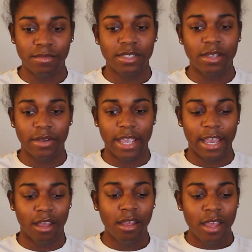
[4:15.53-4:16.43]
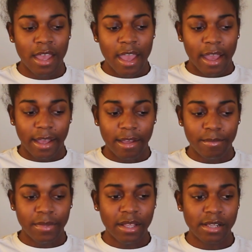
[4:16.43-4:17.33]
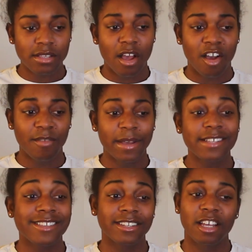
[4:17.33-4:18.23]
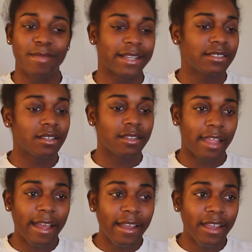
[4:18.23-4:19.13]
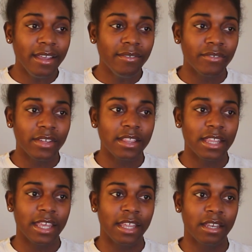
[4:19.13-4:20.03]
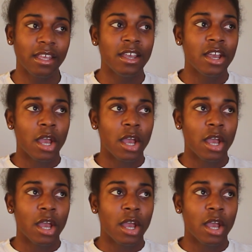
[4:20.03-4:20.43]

So yeah, saw my skin come back to life, and then